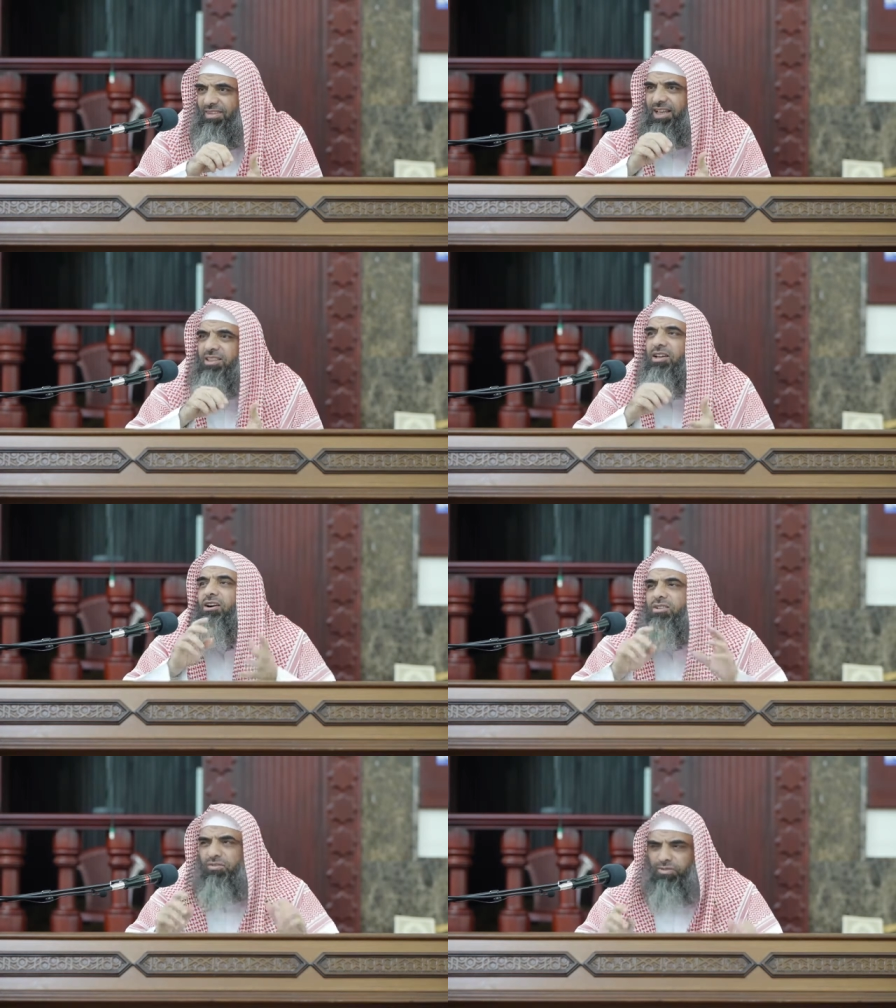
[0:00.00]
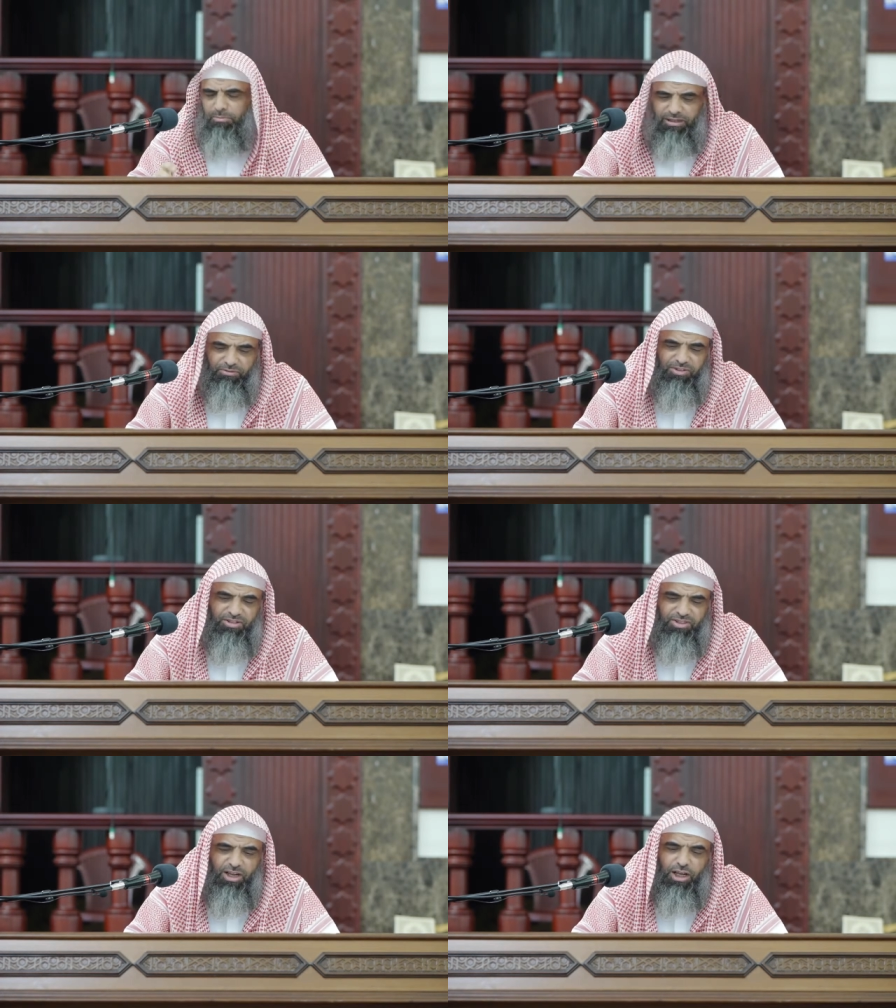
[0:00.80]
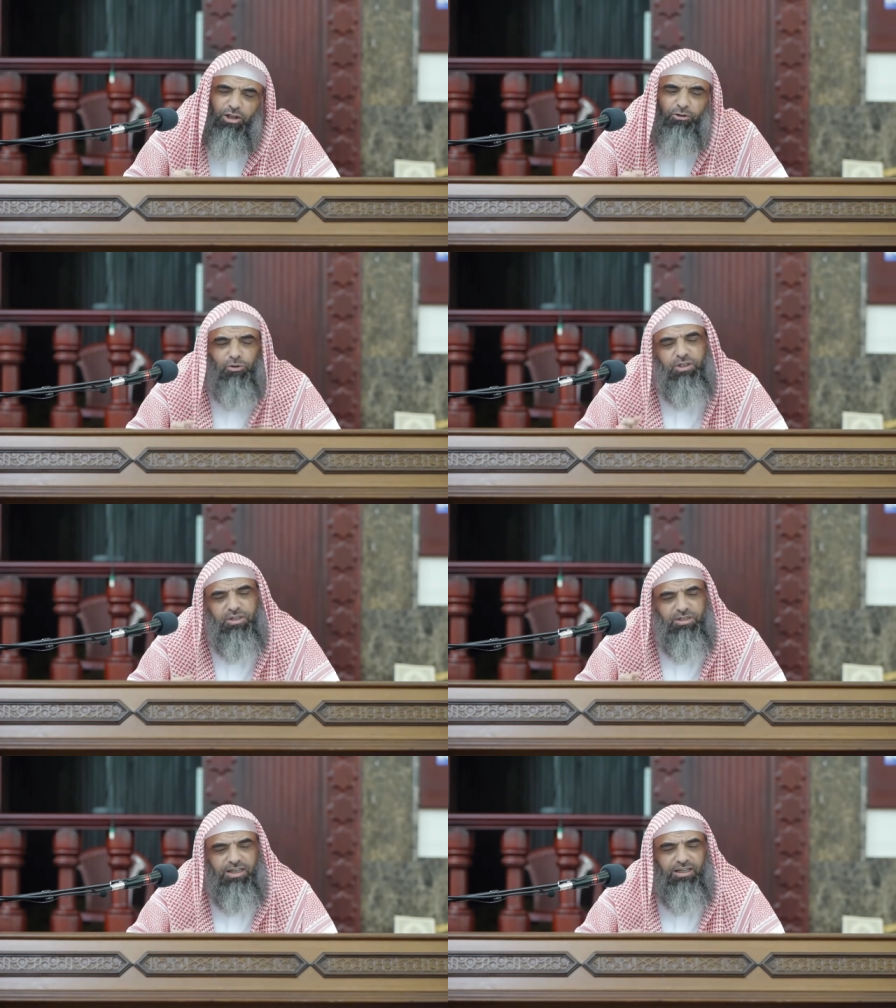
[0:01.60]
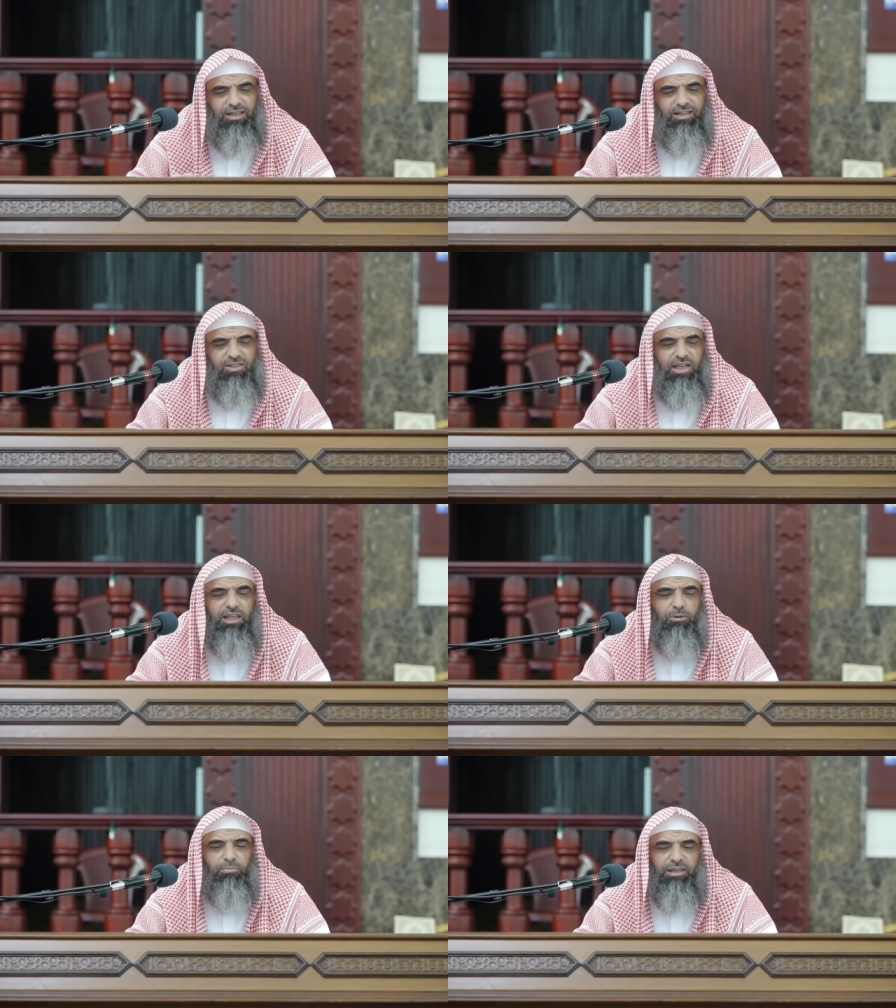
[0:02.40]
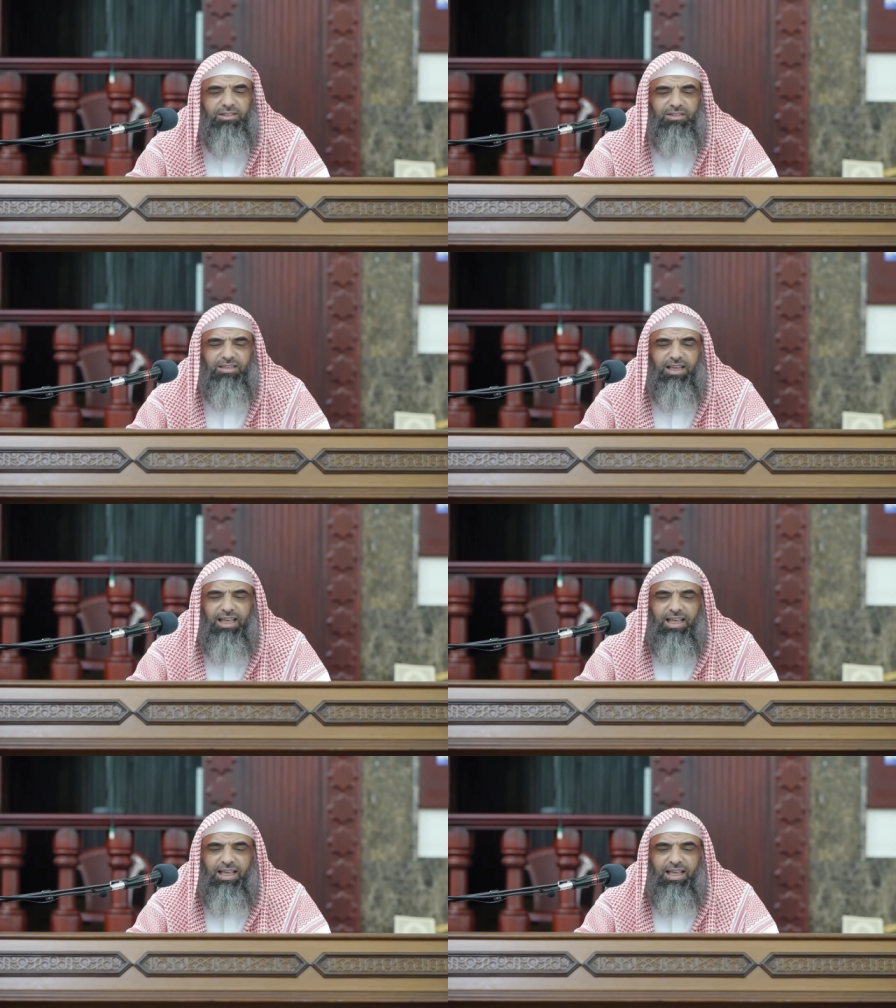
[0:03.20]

in the hearts of the believers to this uh, sacred place.